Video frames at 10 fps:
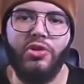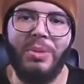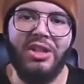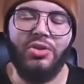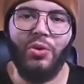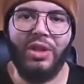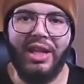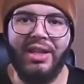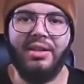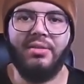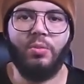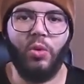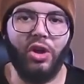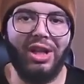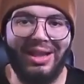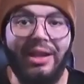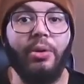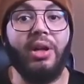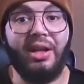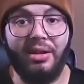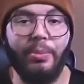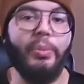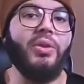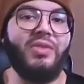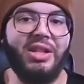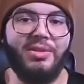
make sure that we're clearing the previous